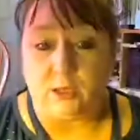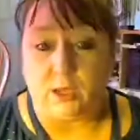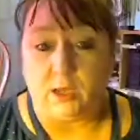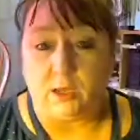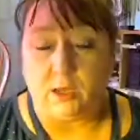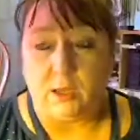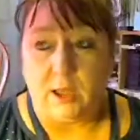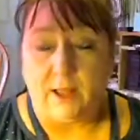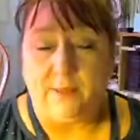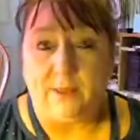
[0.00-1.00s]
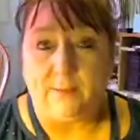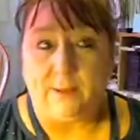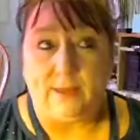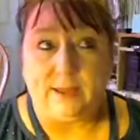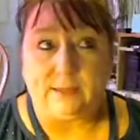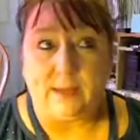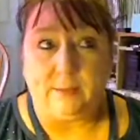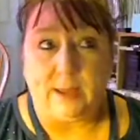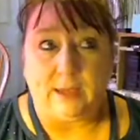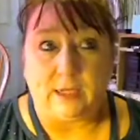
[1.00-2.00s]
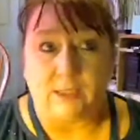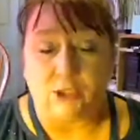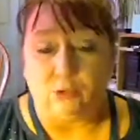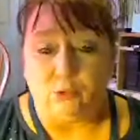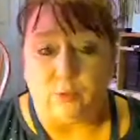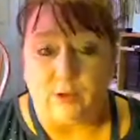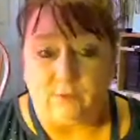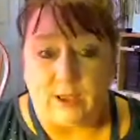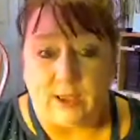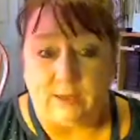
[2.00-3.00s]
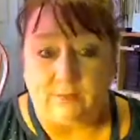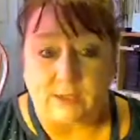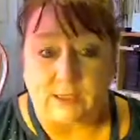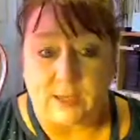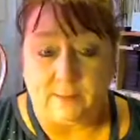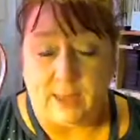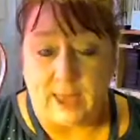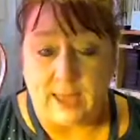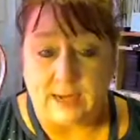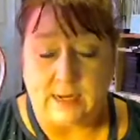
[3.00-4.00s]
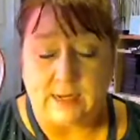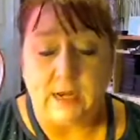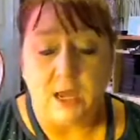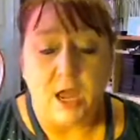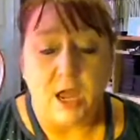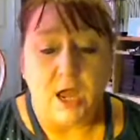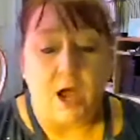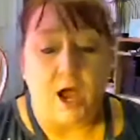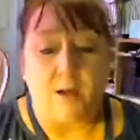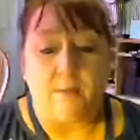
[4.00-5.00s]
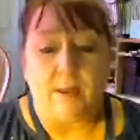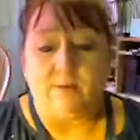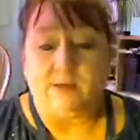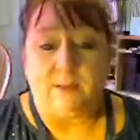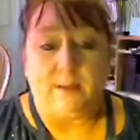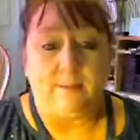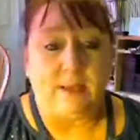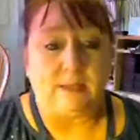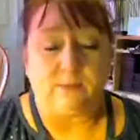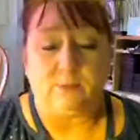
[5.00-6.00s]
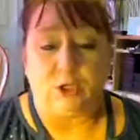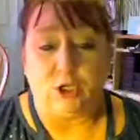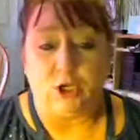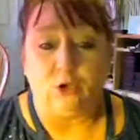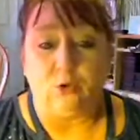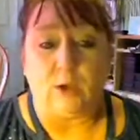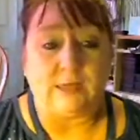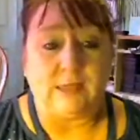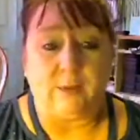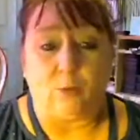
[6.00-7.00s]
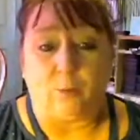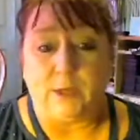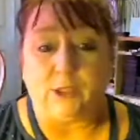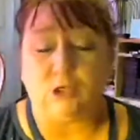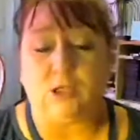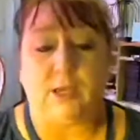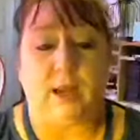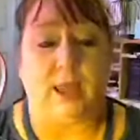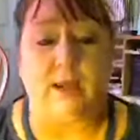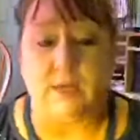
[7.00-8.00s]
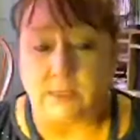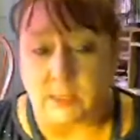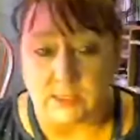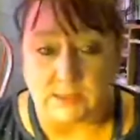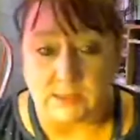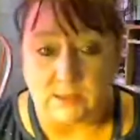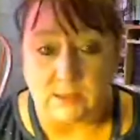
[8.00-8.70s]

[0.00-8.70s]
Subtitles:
I think by that time I had like 225 because I kept adding. Every time I made something new, I'd take more pictures and add it as a listing.